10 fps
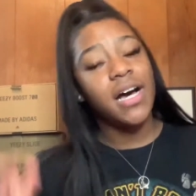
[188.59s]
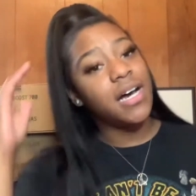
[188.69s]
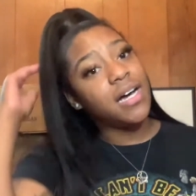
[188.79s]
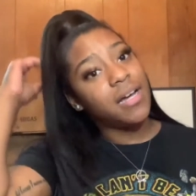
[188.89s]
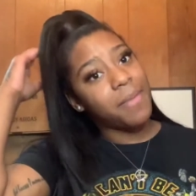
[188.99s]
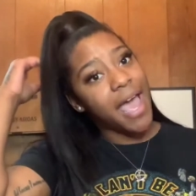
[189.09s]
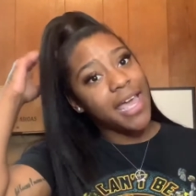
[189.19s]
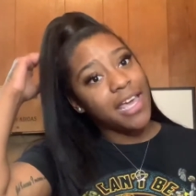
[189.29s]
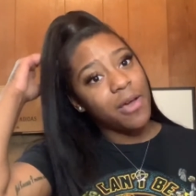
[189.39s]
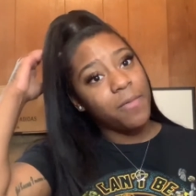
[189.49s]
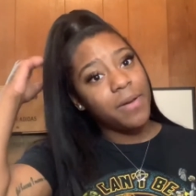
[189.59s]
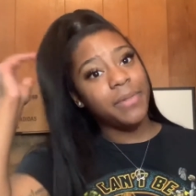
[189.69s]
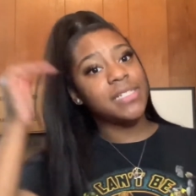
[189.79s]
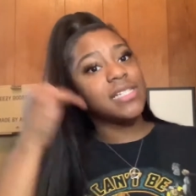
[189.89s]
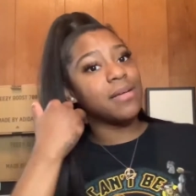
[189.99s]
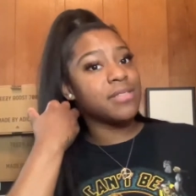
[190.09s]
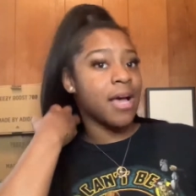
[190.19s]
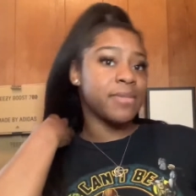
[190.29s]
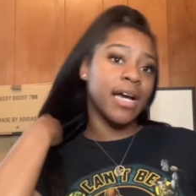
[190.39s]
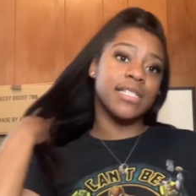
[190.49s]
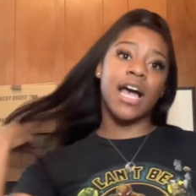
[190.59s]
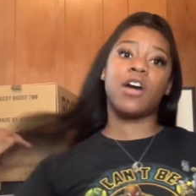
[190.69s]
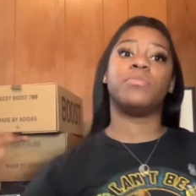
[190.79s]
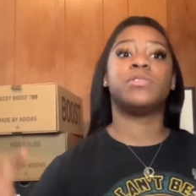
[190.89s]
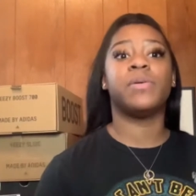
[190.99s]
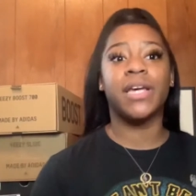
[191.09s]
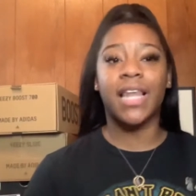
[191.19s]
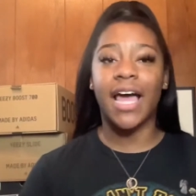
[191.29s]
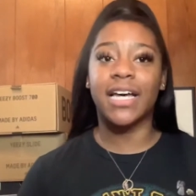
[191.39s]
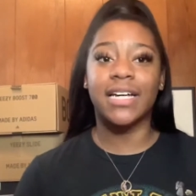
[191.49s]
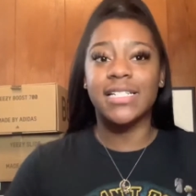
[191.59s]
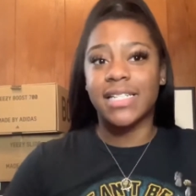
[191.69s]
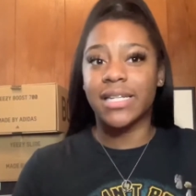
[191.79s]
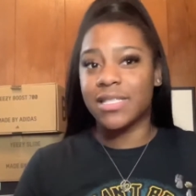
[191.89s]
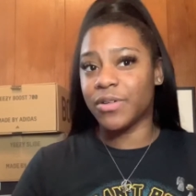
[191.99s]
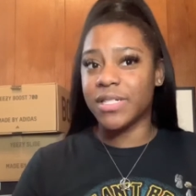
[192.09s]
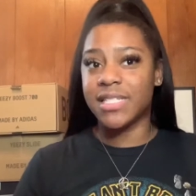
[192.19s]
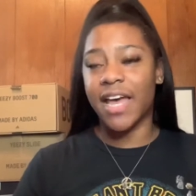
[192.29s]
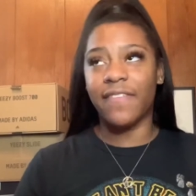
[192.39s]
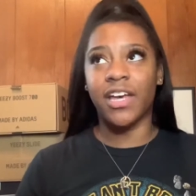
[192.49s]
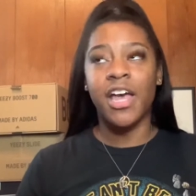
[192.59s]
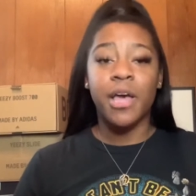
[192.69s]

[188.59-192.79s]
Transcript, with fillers: um eight in women sometimes i could toggle between like a six to a seven